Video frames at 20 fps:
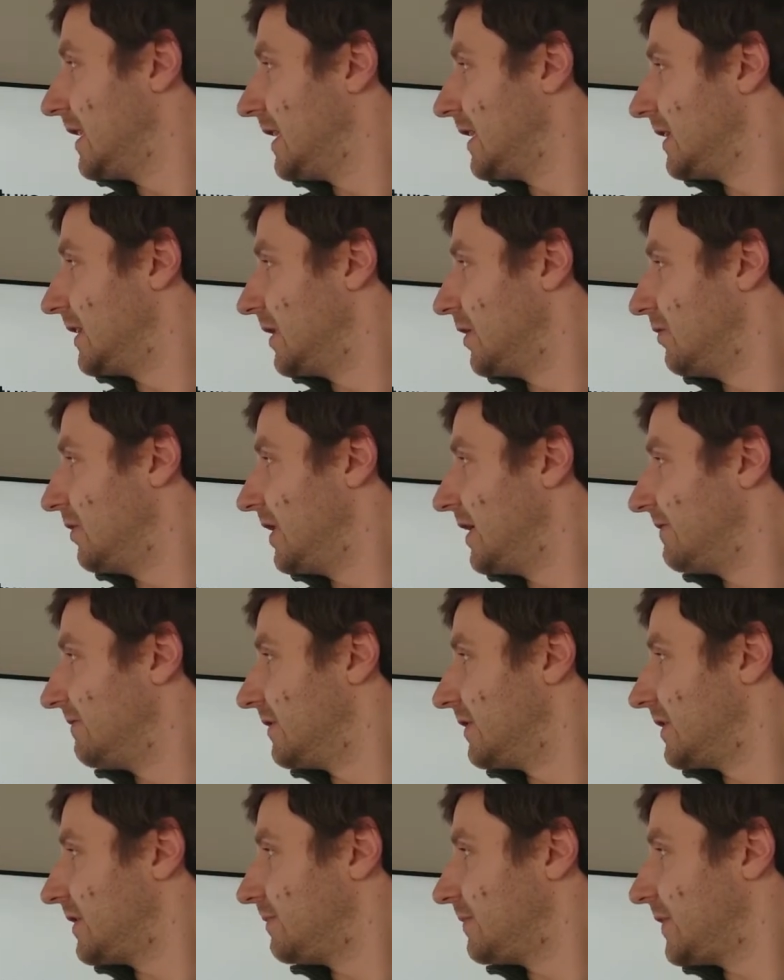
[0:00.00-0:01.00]

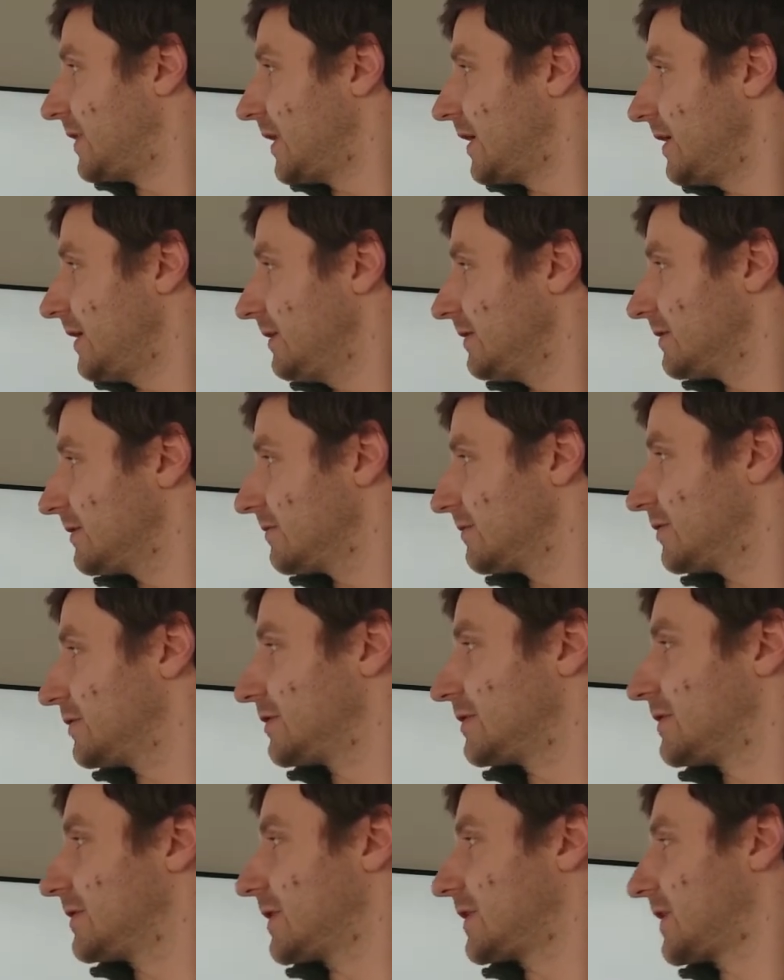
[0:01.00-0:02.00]
low-level API, so
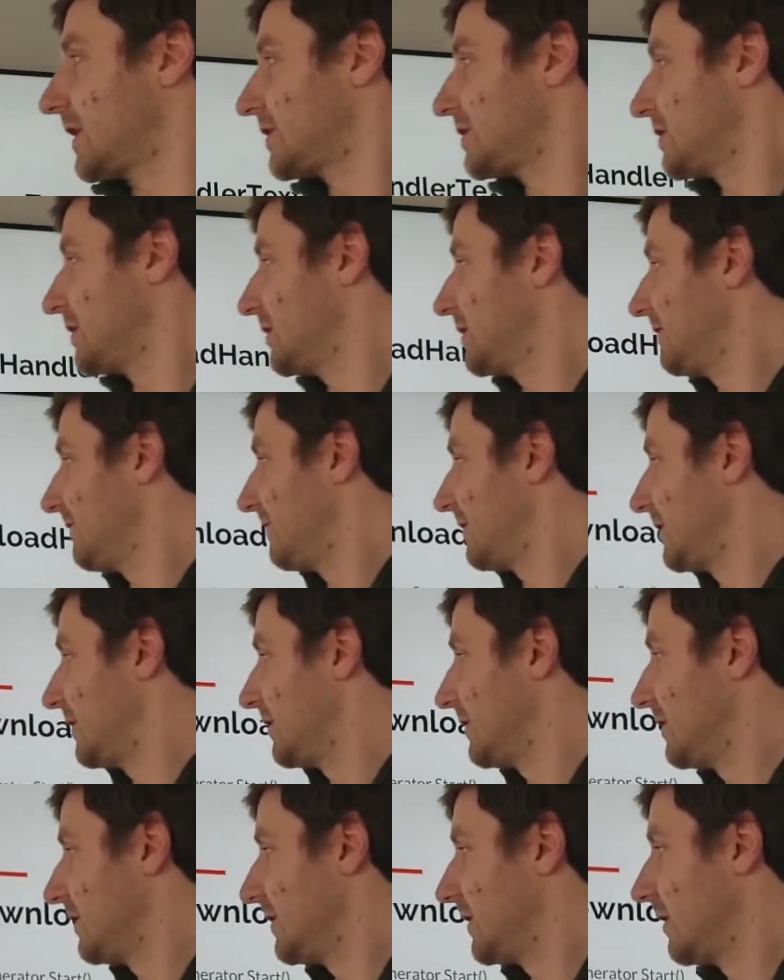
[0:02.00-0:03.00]
just attaching
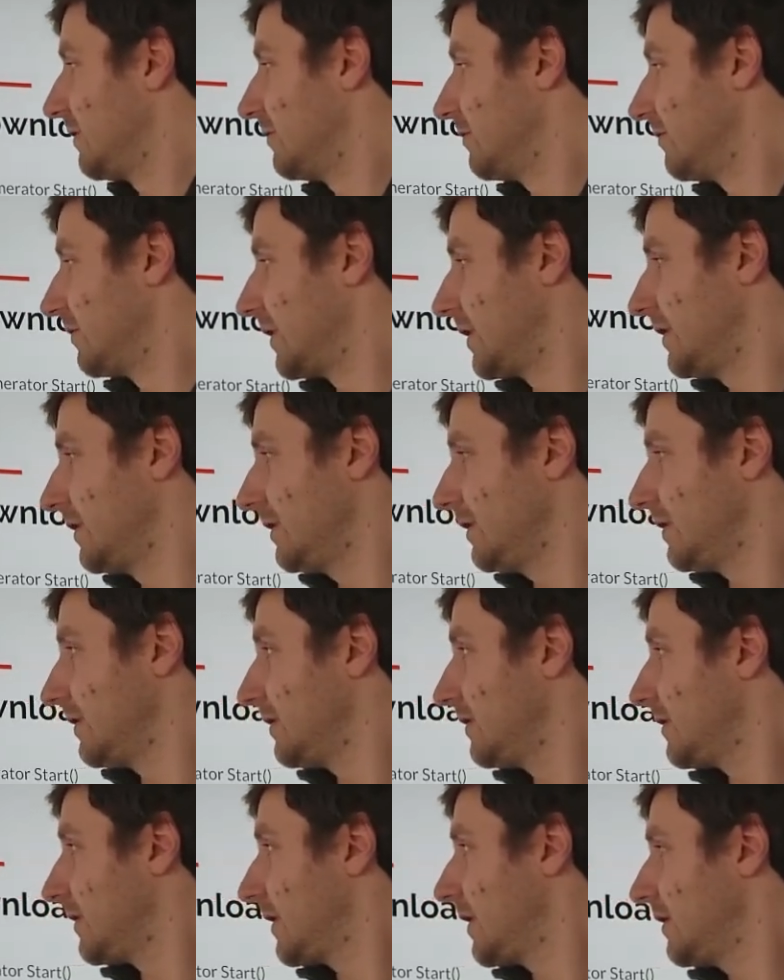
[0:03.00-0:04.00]
different download
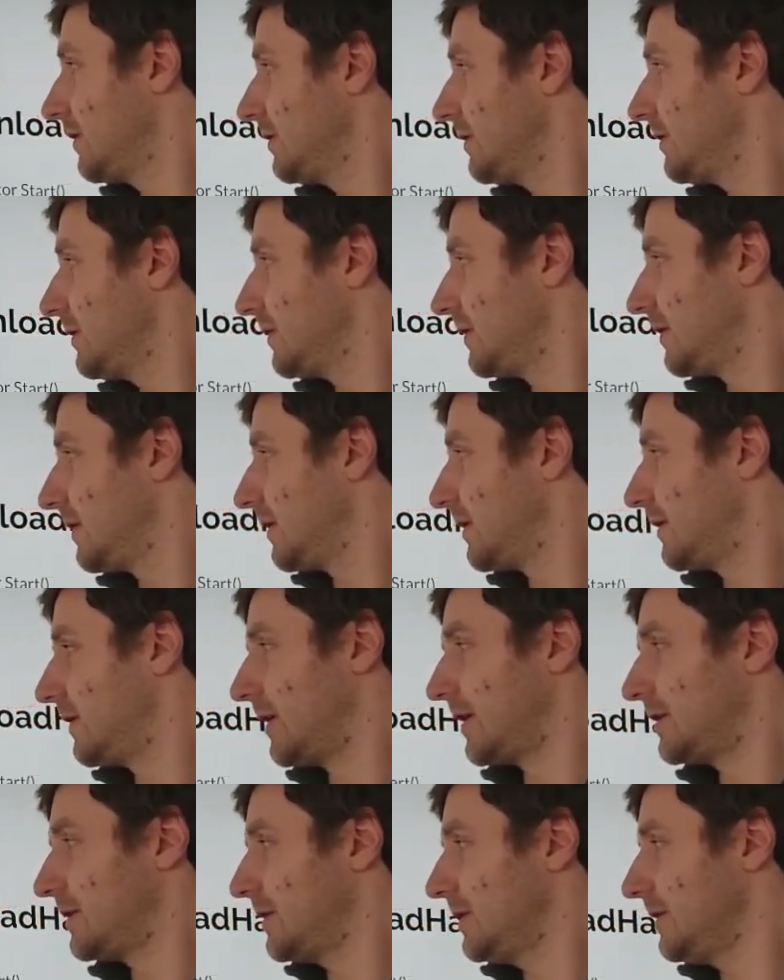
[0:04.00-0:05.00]
handler, and
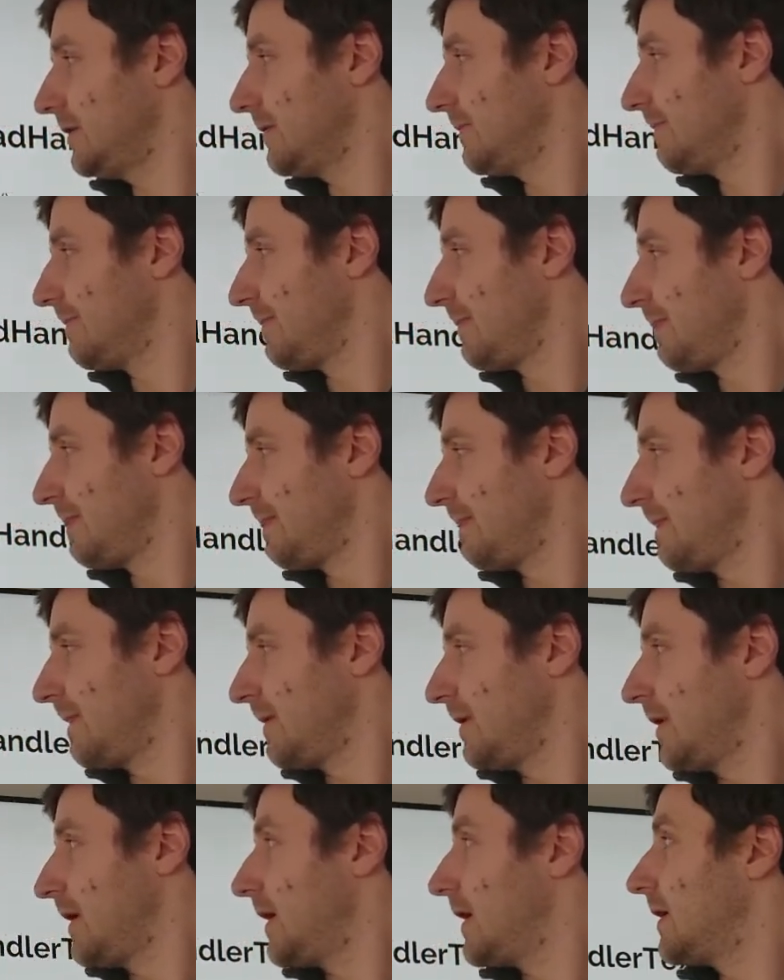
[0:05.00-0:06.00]
that's it.
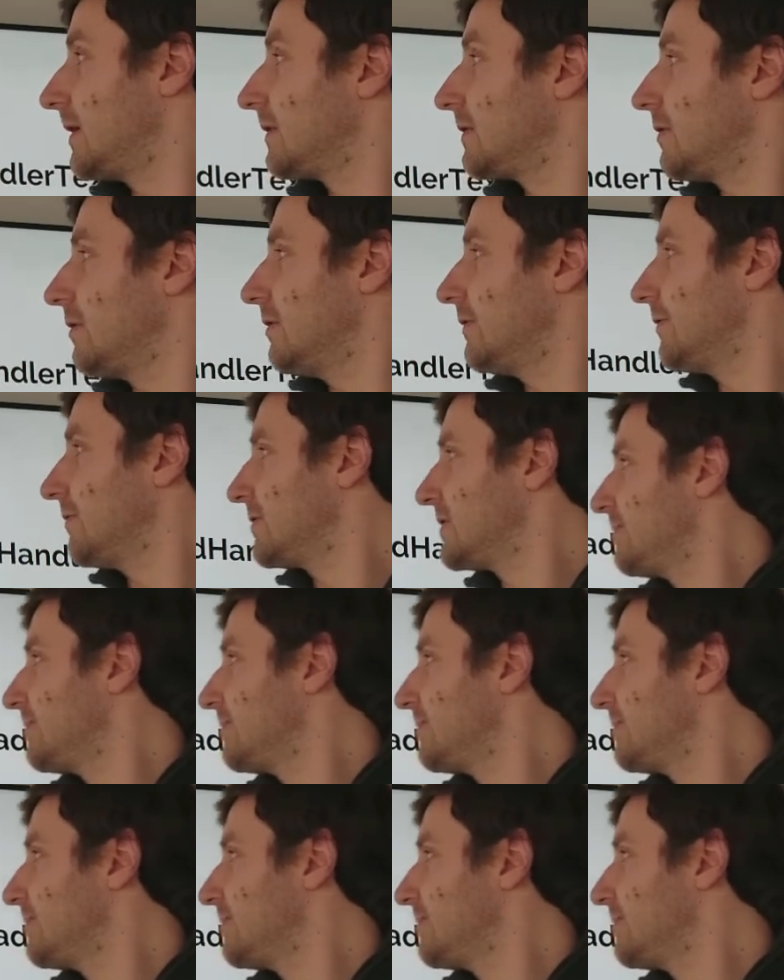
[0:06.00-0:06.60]
And all those